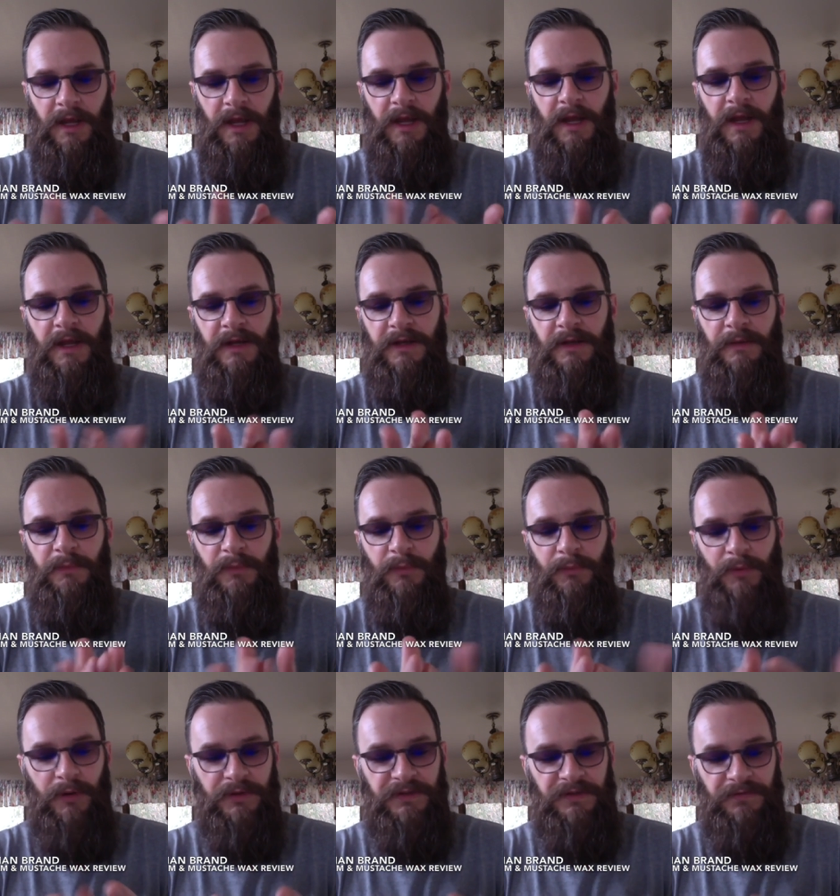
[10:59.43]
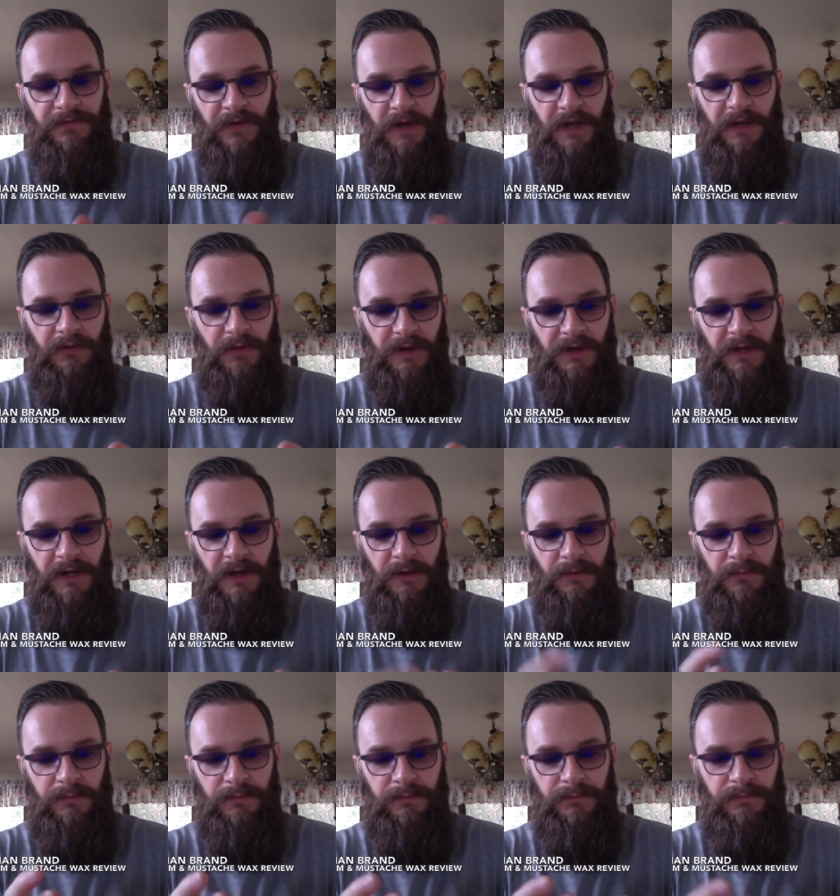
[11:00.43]
And I'm emulsifying right
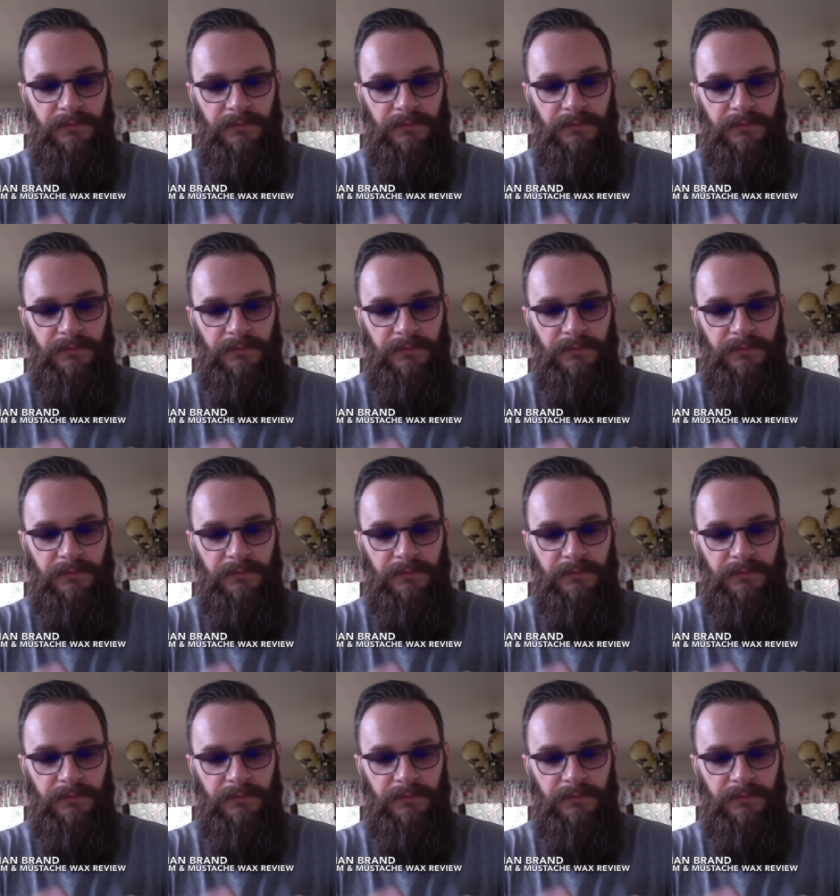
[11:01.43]
now.